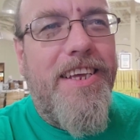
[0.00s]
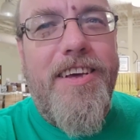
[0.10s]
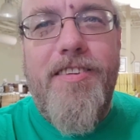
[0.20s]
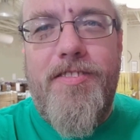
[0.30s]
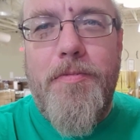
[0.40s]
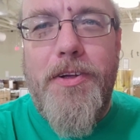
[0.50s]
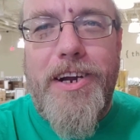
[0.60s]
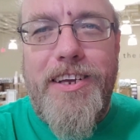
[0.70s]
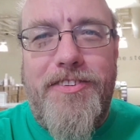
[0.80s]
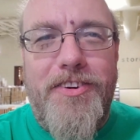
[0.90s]
And some of their
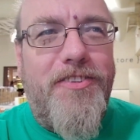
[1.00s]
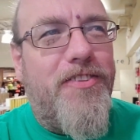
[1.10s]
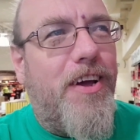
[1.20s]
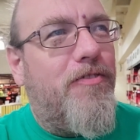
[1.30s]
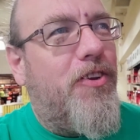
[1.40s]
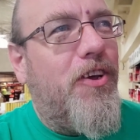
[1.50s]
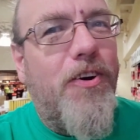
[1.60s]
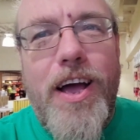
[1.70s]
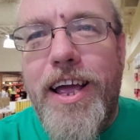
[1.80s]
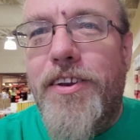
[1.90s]
Easter stuff too.
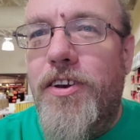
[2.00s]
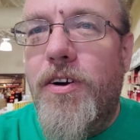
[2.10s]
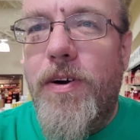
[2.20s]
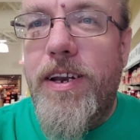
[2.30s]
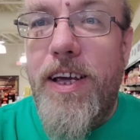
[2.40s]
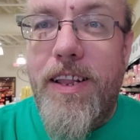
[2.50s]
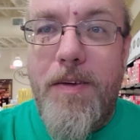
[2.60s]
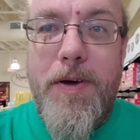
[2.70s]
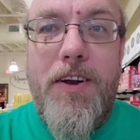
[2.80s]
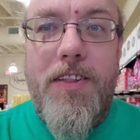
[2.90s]
I had no idea they
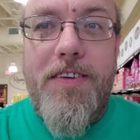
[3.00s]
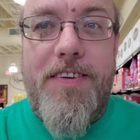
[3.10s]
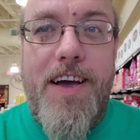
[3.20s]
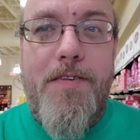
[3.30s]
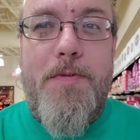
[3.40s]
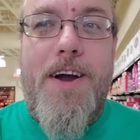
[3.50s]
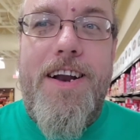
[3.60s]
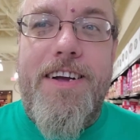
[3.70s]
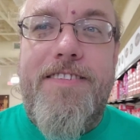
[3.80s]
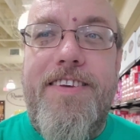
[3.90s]
made all these kind of
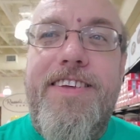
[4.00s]
products.